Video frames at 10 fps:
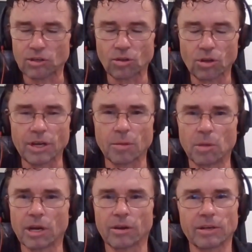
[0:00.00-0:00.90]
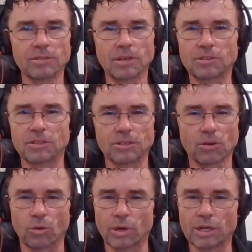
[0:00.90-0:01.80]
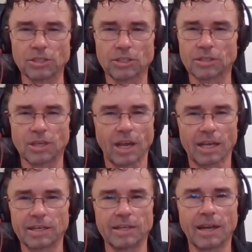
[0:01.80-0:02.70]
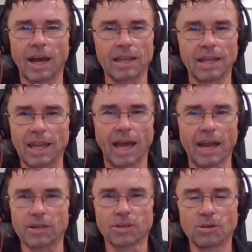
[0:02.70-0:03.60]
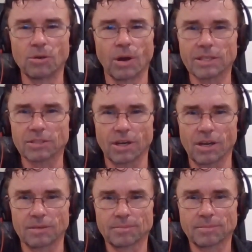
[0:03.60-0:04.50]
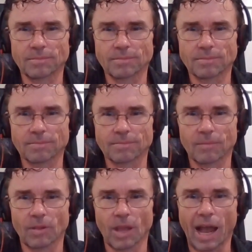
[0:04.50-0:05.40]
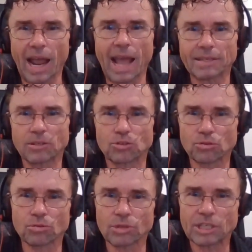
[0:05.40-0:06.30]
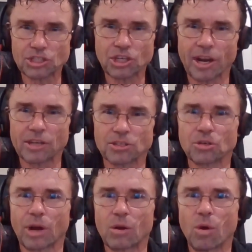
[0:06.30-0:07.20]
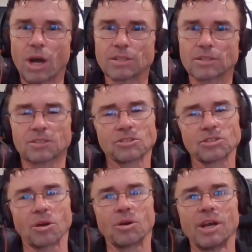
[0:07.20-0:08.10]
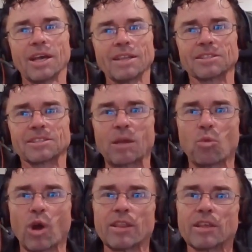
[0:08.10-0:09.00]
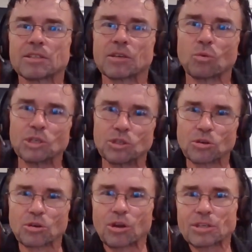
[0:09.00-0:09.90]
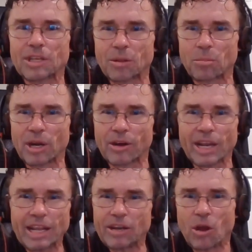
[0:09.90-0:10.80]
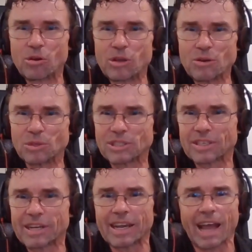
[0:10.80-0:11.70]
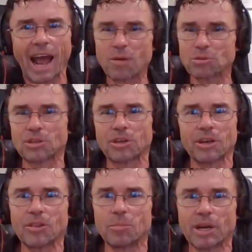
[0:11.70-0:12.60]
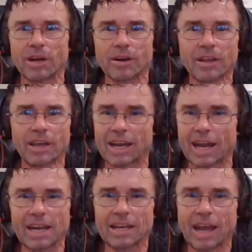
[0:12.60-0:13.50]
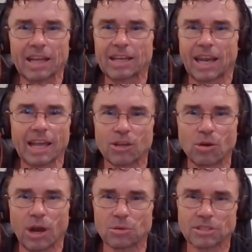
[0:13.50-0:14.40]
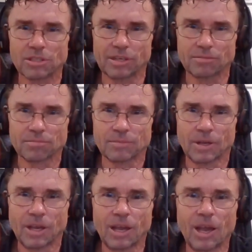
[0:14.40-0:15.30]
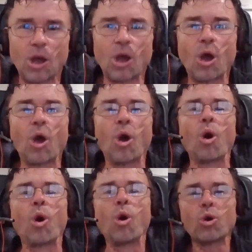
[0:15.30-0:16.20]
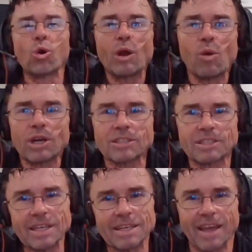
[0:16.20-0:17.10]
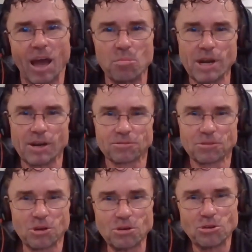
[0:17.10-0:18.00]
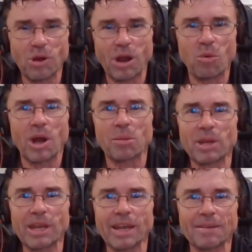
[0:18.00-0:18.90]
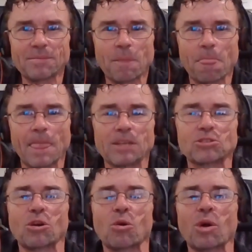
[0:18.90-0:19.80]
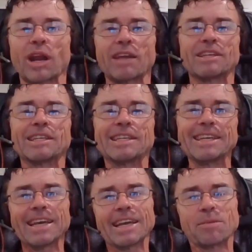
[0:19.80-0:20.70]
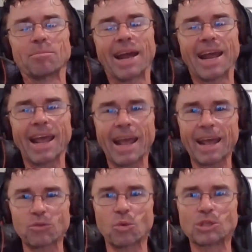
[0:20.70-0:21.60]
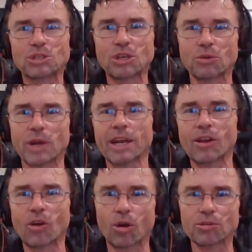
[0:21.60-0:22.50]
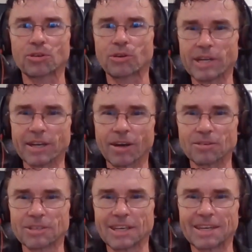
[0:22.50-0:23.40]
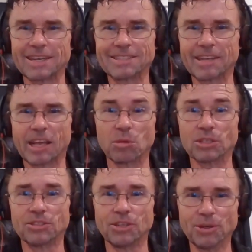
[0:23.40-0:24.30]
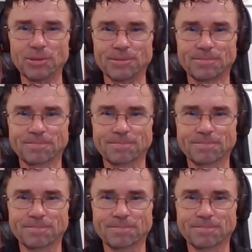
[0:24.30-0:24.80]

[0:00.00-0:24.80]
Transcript: I'd look in the mirror and just cringe because I did not like who I saw. I had to truly change who I was. And so, the same way that when Duder looked in the mirror, he didn't know who he was seeing. I was looking in the mirror and I did not like who I was seeing. Mm-hmm. Who do I want to see in that mirror? who do I want to be? And so what I did in my head was create an alter ego, and his name is Dude.